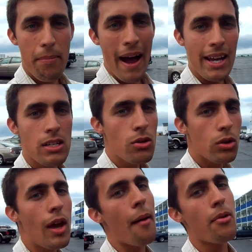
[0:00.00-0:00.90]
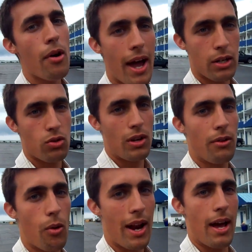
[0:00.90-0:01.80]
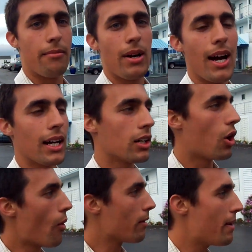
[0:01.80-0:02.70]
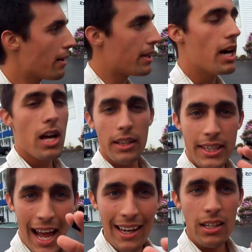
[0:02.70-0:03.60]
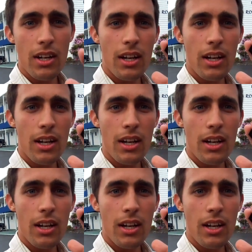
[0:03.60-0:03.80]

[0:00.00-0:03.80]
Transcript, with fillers: buy a new camera actually when I'm uh, going back but that